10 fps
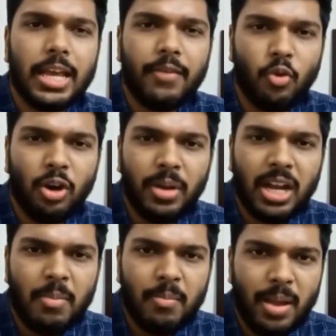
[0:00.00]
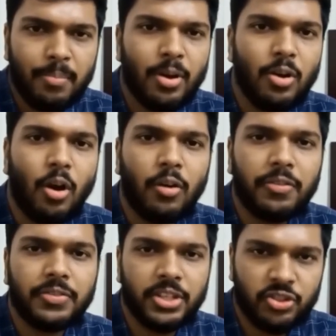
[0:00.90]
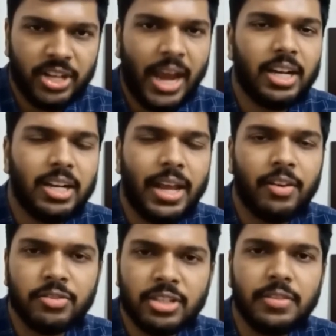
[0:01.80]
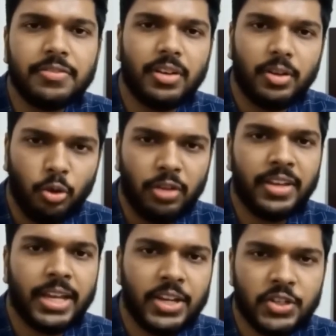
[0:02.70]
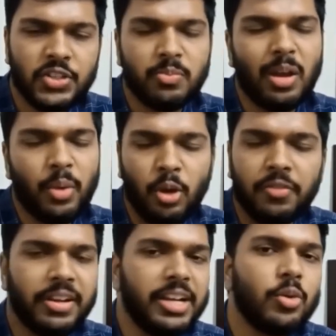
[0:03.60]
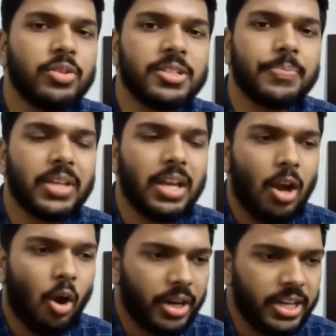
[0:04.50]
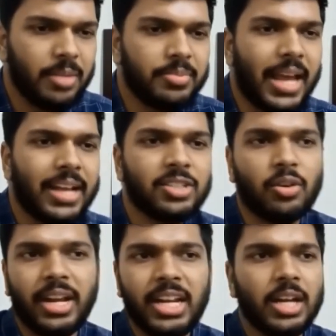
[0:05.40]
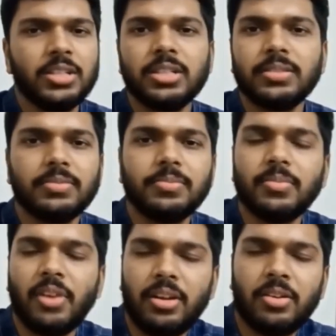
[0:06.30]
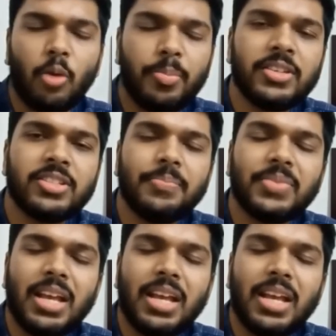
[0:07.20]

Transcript: If you want to become a member of this channel and receive notifications by way of videos on income tax or any other topics,